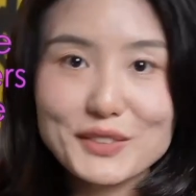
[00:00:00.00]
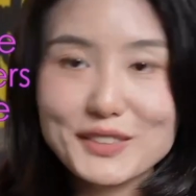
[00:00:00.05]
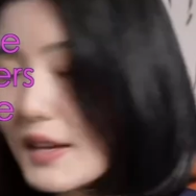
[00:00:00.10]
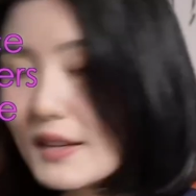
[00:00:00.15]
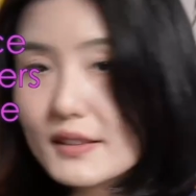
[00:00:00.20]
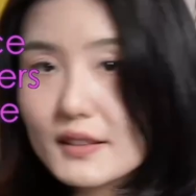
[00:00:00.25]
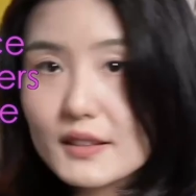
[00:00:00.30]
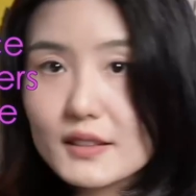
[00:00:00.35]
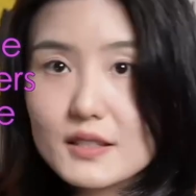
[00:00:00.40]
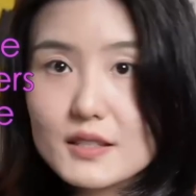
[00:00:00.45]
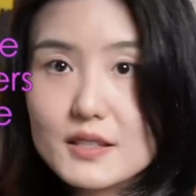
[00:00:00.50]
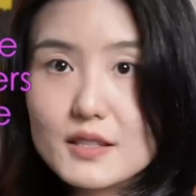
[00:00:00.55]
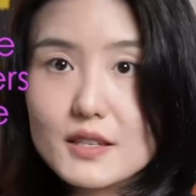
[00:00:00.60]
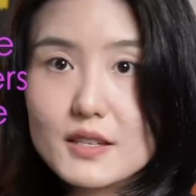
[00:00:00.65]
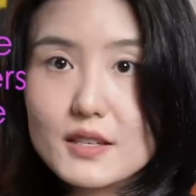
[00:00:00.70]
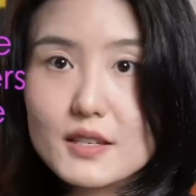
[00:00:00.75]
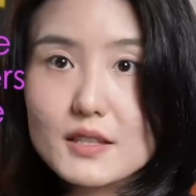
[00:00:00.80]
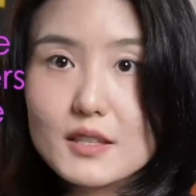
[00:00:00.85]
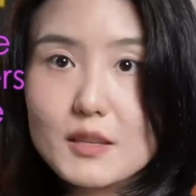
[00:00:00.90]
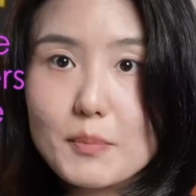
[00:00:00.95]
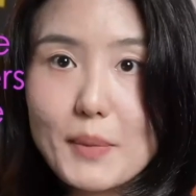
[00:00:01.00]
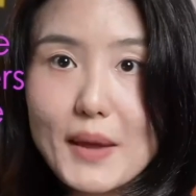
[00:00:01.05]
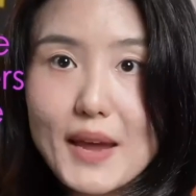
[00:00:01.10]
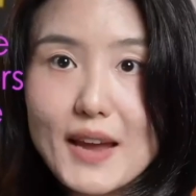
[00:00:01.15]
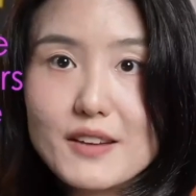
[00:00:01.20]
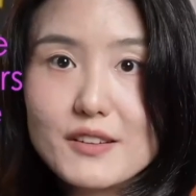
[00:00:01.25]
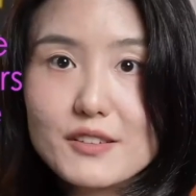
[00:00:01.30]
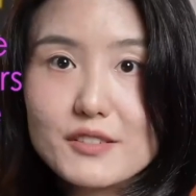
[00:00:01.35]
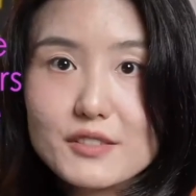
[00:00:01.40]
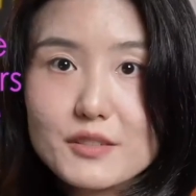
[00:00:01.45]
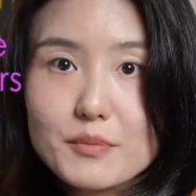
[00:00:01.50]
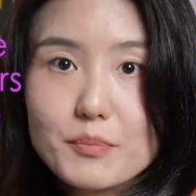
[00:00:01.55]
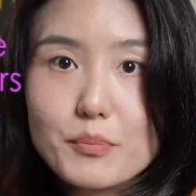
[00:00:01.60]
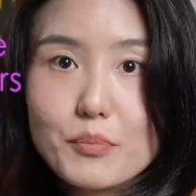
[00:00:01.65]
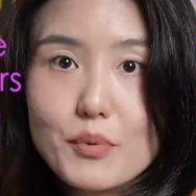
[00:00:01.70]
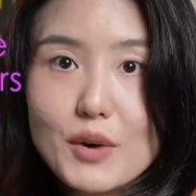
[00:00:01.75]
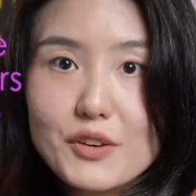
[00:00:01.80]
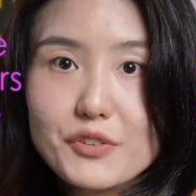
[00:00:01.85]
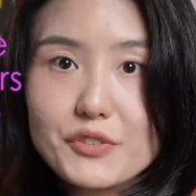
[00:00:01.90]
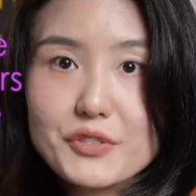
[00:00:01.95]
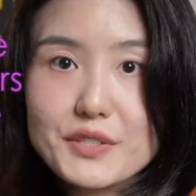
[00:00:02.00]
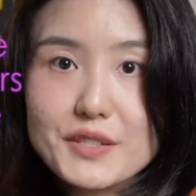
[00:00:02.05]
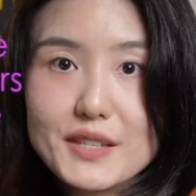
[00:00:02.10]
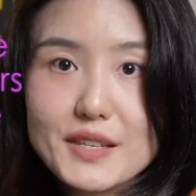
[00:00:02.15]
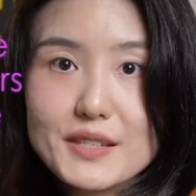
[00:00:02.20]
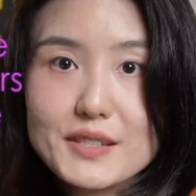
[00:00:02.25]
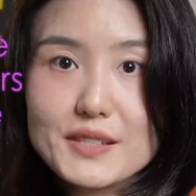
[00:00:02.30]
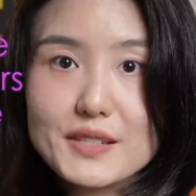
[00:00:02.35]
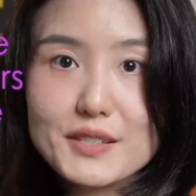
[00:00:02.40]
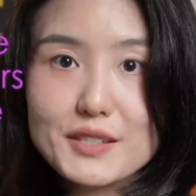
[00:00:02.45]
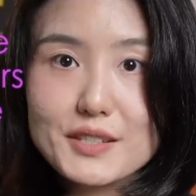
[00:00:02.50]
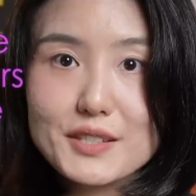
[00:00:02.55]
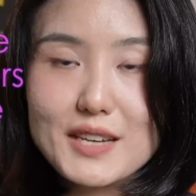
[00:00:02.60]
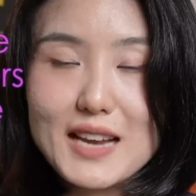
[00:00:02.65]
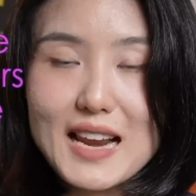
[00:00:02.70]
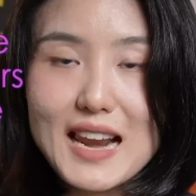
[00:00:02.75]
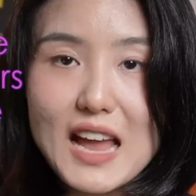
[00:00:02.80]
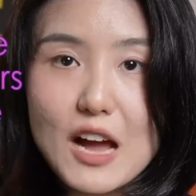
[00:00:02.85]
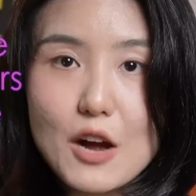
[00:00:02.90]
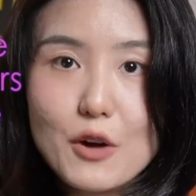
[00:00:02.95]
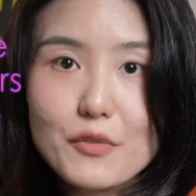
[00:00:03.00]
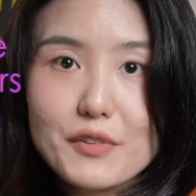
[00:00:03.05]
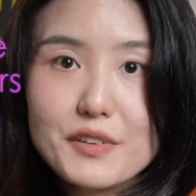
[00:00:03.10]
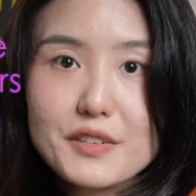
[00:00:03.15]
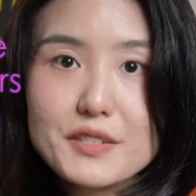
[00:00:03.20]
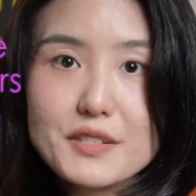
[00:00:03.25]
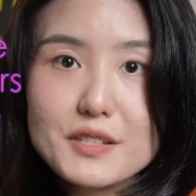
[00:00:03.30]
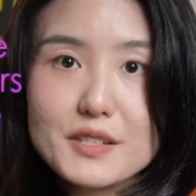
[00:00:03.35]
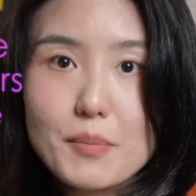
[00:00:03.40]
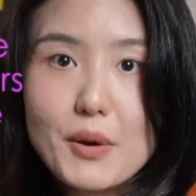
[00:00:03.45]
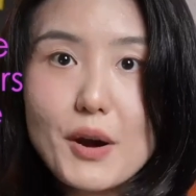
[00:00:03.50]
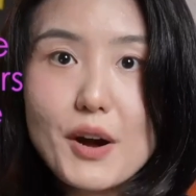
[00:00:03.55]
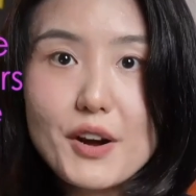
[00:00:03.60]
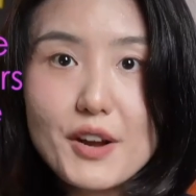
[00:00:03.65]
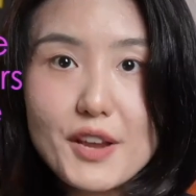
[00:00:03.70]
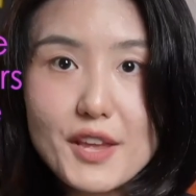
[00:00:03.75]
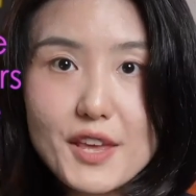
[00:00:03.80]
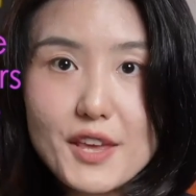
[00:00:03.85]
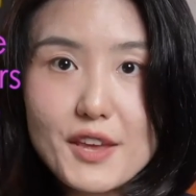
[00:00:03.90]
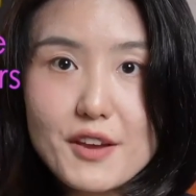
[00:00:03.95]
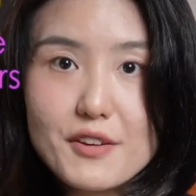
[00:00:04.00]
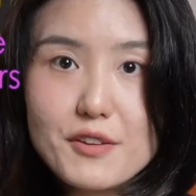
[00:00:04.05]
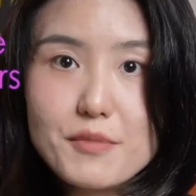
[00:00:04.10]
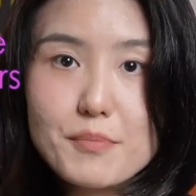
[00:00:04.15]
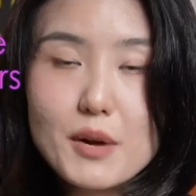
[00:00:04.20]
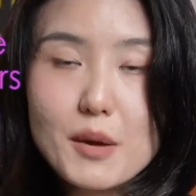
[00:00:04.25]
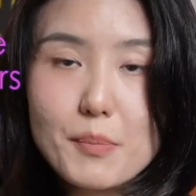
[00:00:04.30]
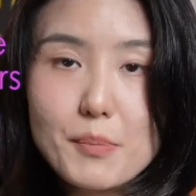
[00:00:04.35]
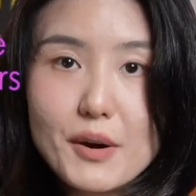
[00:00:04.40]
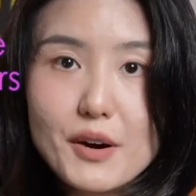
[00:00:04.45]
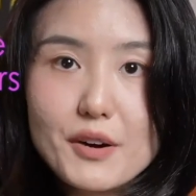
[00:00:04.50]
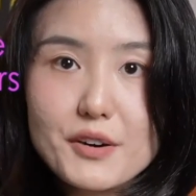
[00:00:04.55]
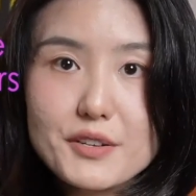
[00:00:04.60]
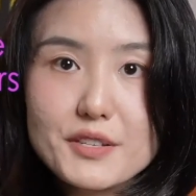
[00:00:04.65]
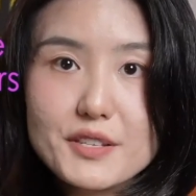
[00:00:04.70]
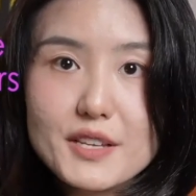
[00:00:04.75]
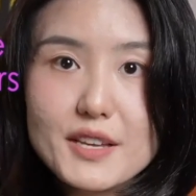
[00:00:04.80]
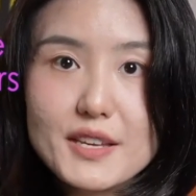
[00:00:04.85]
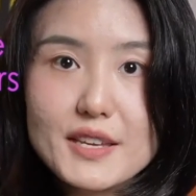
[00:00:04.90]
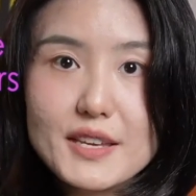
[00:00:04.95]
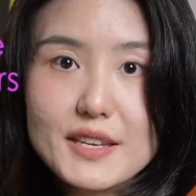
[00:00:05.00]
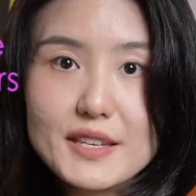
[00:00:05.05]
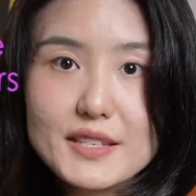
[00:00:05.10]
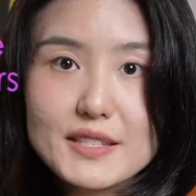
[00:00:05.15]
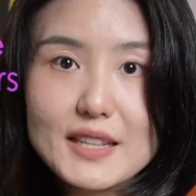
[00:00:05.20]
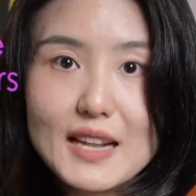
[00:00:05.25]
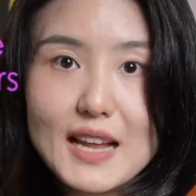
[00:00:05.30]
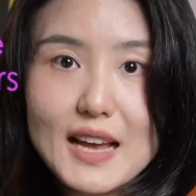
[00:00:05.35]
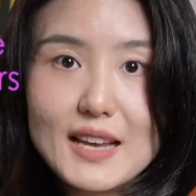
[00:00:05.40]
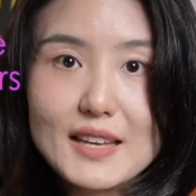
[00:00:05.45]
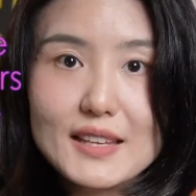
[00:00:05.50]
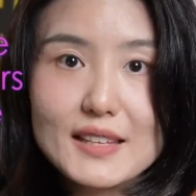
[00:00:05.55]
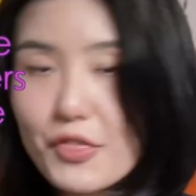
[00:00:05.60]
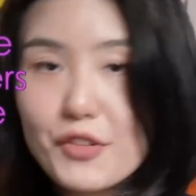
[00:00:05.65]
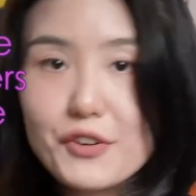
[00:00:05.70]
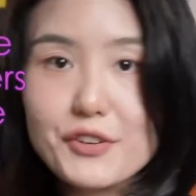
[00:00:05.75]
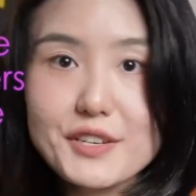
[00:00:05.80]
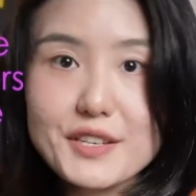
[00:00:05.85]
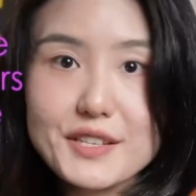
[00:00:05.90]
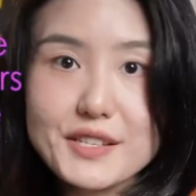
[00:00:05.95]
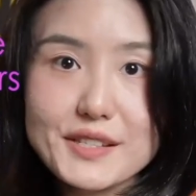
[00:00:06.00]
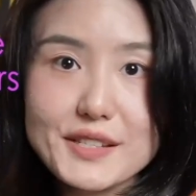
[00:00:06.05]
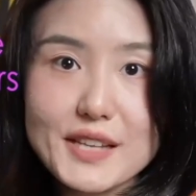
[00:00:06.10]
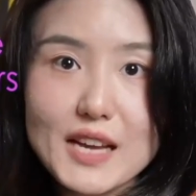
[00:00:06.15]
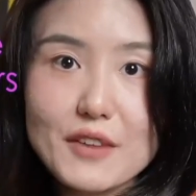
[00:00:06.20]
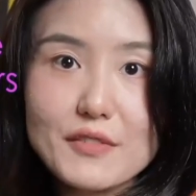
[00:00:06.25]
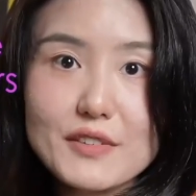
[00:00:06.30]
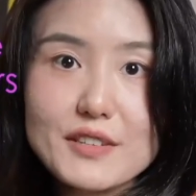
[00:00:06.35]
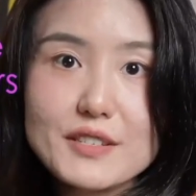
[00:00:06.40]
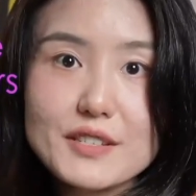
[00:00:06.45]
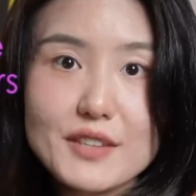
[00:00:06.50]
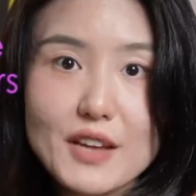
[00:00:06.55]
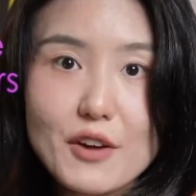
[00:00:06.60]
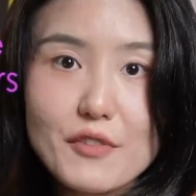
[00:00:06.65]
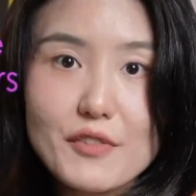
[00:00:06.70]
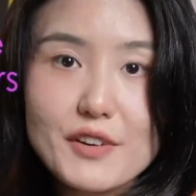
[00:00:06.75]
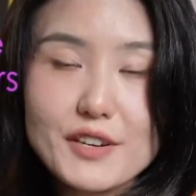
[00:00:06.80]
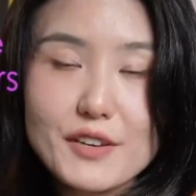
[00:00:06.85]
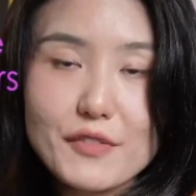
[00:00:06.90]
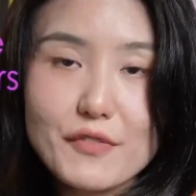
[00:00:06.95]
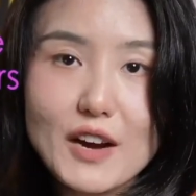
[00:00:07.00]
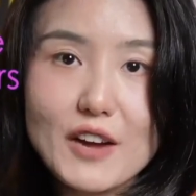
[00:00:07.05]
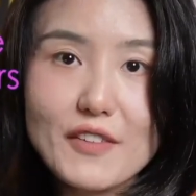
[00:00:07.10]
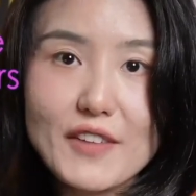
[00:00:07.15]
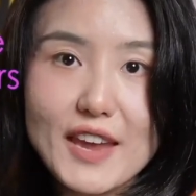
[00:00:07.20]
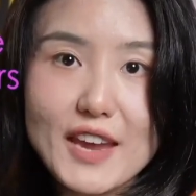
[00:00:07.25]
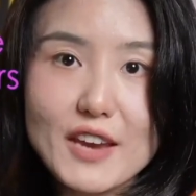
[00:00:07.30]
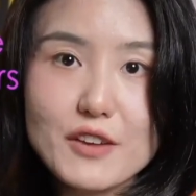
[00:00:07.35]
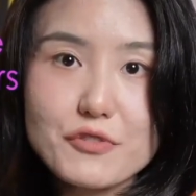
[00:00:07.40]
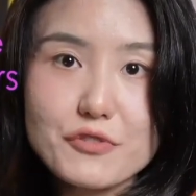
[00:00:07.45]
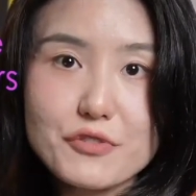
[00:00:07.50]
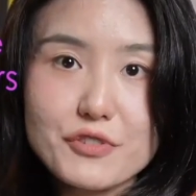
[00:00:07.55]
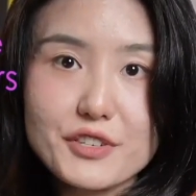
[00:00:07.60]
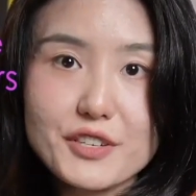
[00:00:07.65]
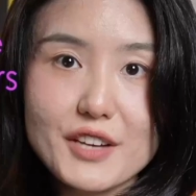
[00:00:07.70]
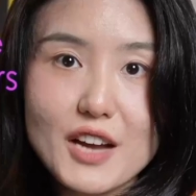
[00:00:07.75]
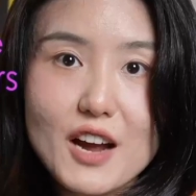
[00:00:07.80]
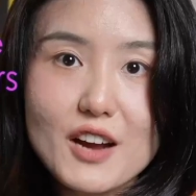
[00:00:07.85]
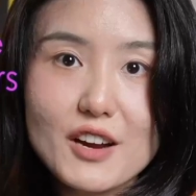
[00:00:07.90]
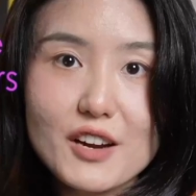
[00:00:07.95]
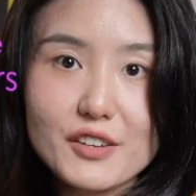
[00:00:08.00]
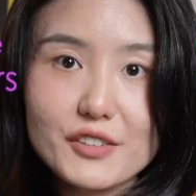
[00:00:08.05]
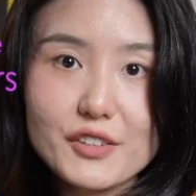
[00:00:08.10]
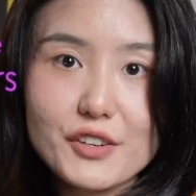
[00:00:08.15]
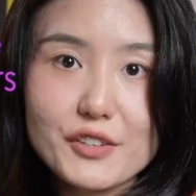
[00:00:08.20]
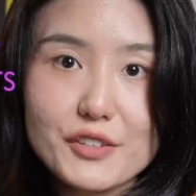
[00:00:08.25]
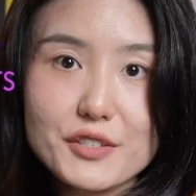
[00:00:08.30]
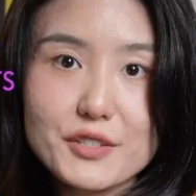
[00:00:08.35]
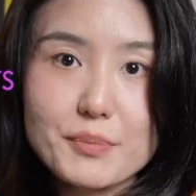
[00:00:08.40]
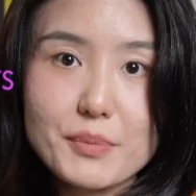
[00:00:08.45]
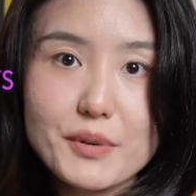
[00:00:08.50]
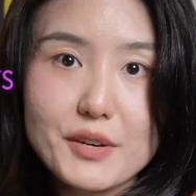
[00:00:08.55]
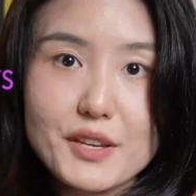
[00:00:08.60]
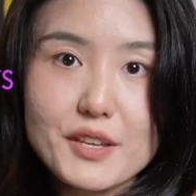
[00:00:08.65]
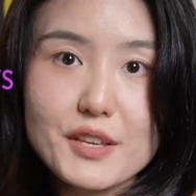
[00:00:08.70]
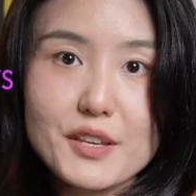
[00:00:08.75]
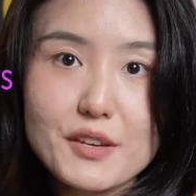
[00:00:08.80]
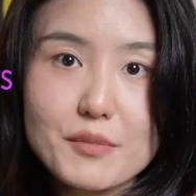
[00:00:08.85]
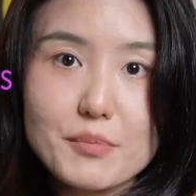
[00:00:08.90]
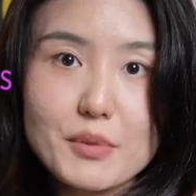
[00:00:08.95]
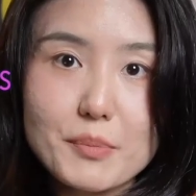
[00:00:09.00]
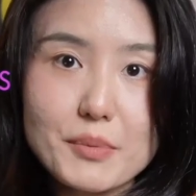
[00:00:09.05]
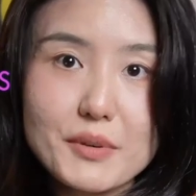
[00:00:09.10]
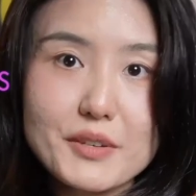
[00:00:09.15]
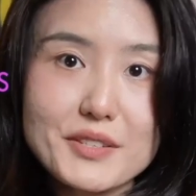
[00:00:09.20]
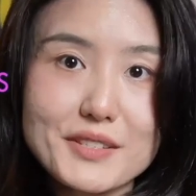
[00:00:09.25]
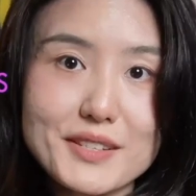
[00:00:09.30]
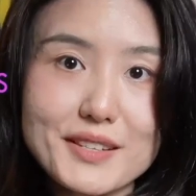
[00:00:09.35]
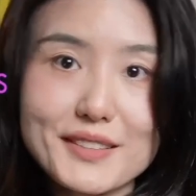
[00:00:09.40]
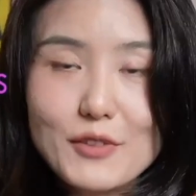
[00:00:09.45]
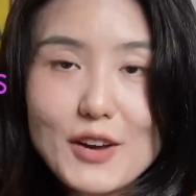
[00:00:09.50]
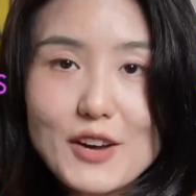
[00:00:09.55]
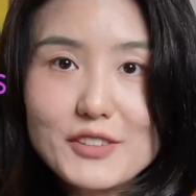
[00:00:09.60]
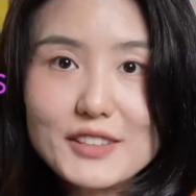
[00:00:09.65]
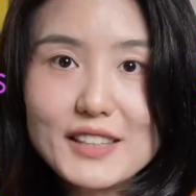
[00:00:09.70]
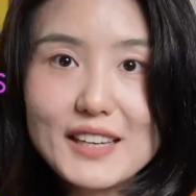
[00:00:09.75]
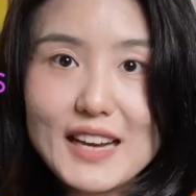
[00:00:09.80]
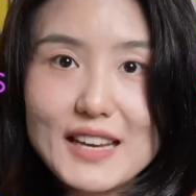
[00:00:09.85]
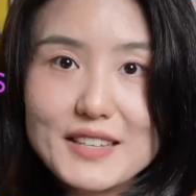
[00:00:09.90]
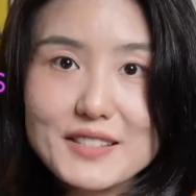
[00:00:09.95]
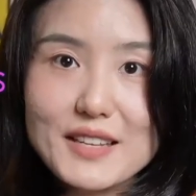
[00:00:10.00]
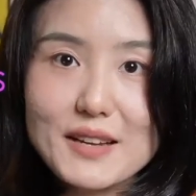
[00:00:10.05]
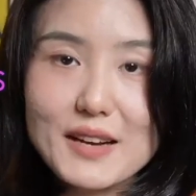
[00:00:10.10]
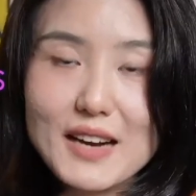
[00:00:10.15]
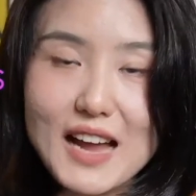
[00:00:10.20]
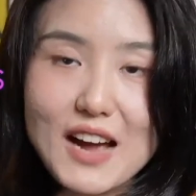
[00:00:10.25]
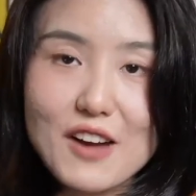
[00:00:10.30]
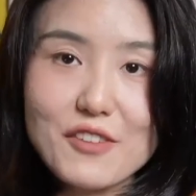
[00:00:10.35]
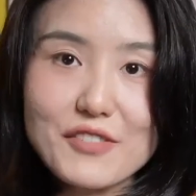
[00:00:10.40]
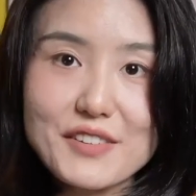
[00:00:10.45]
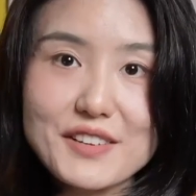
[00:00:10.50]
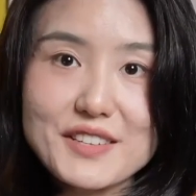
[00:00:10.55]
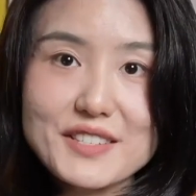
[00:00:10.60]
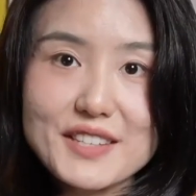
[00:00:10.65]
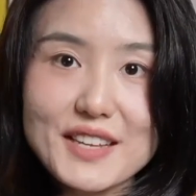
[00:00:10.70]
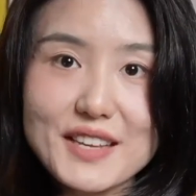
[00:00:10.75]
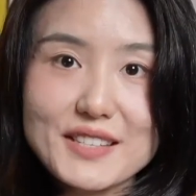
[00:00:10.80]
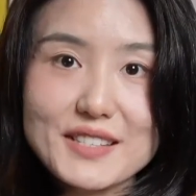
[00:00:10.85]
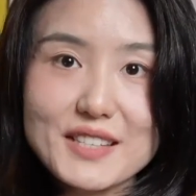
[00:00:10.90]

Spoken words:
And the dependent brother or sister allowance per year per person is like 37,500 Hong Kong dollars per year per person. Well, the last allowance is